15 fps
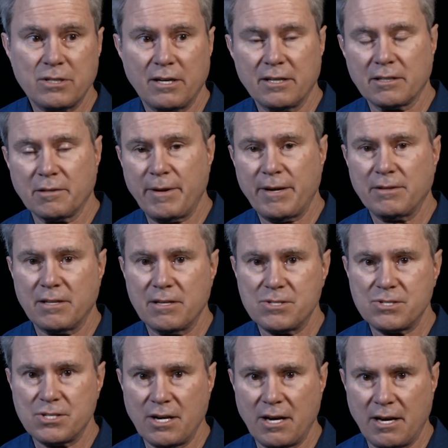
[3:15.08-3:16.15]
We talked about
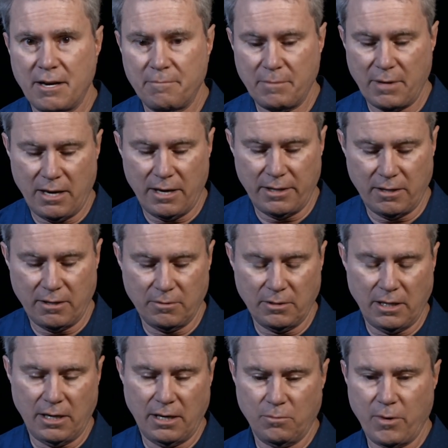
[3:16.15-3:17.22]
this um, on our uh,